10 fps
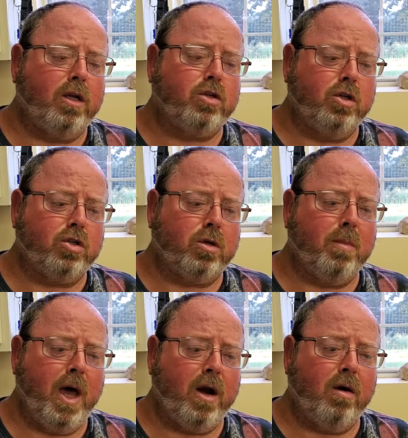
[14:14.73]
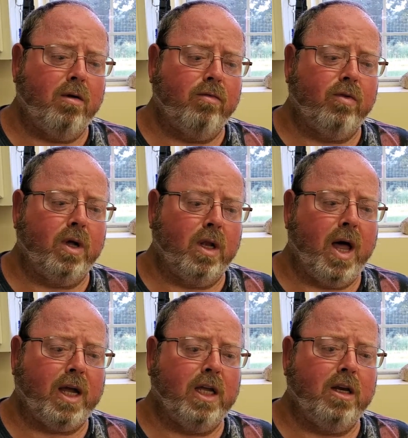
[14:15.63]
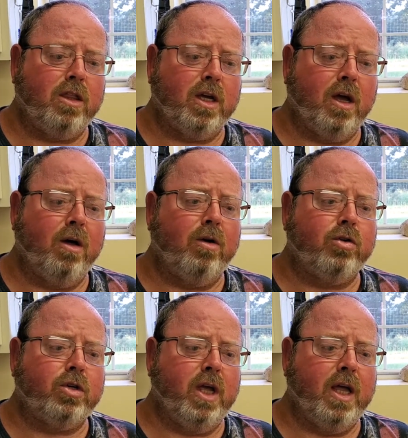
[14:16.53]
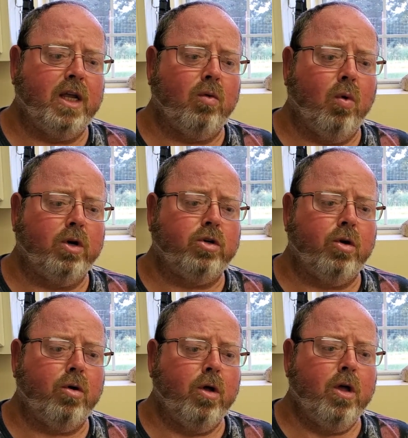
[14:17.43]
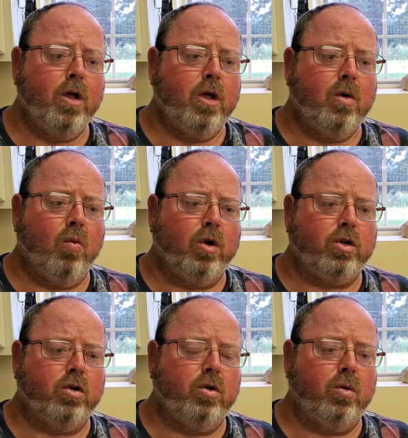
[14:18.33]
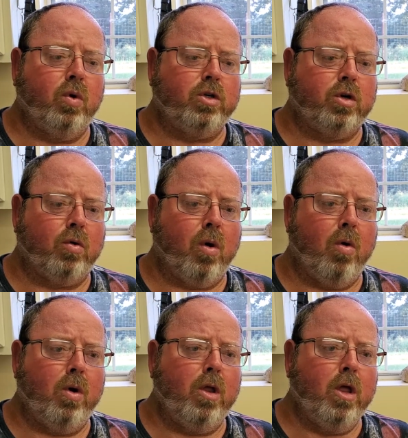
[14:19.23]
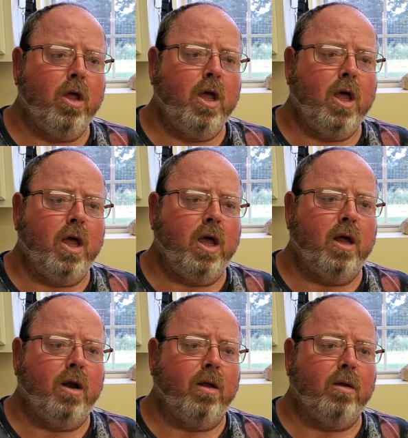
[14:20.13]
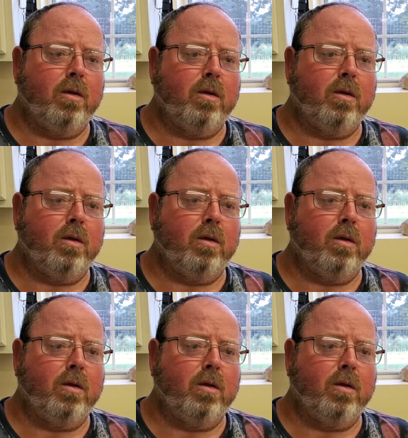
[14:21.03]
It's just a matter of, like anything, understanding what you're doing, what you're growing, and